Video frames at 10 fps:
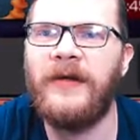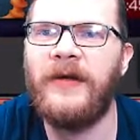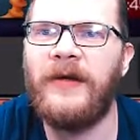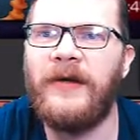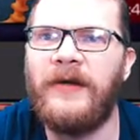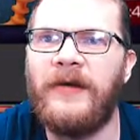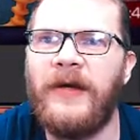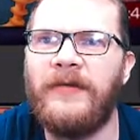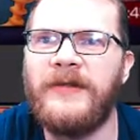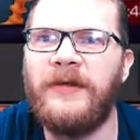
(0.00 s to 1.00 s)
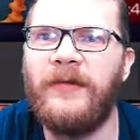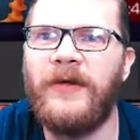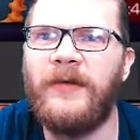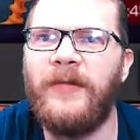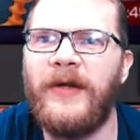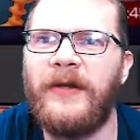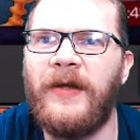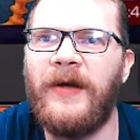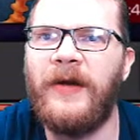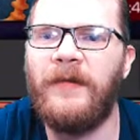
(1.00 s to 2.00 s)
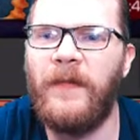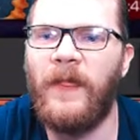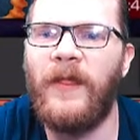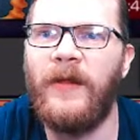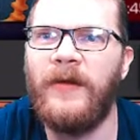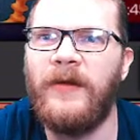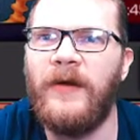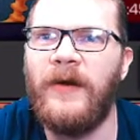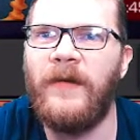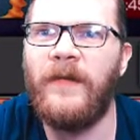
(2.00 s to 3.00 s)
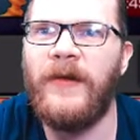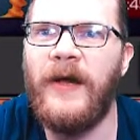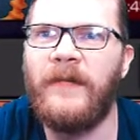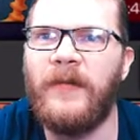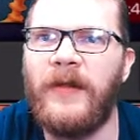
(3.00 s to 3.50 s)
uh, how it's gonna work, but uh, yeah.